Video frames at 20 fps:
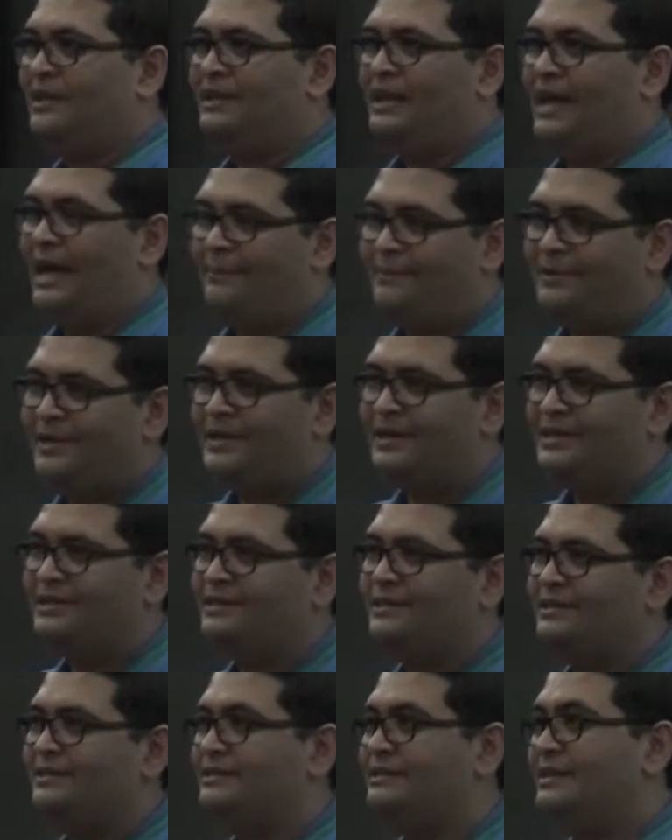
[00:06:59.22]

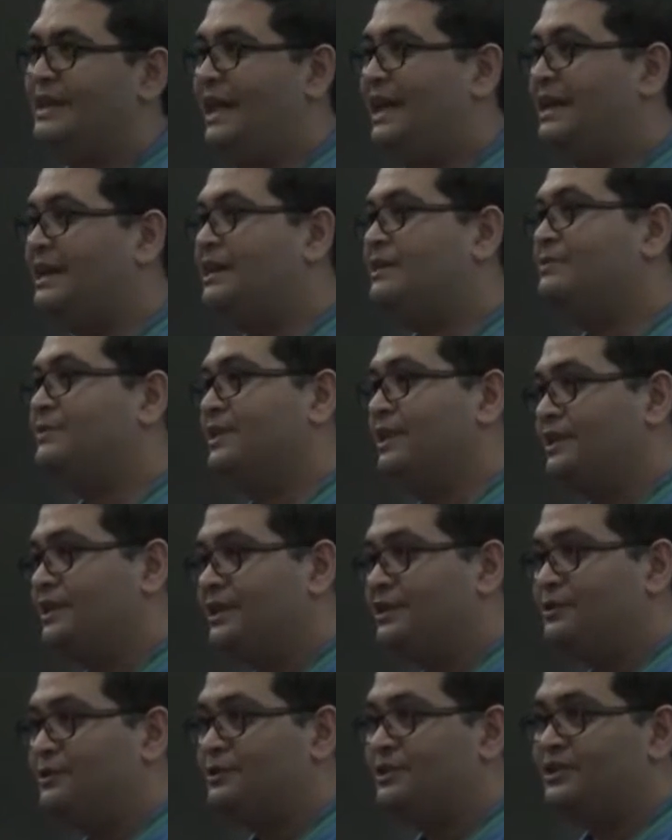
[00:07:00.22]
applications, they engage with other
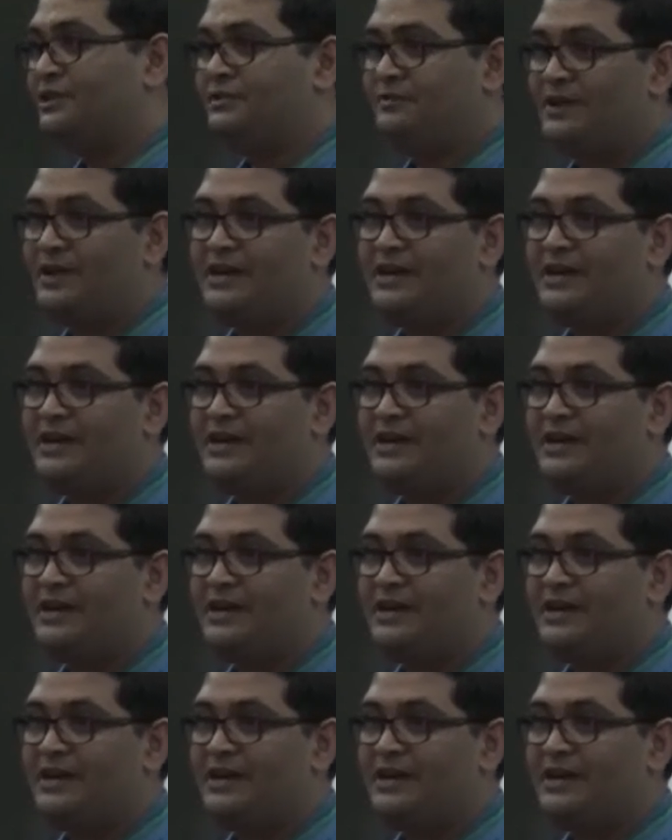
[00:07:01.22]
users very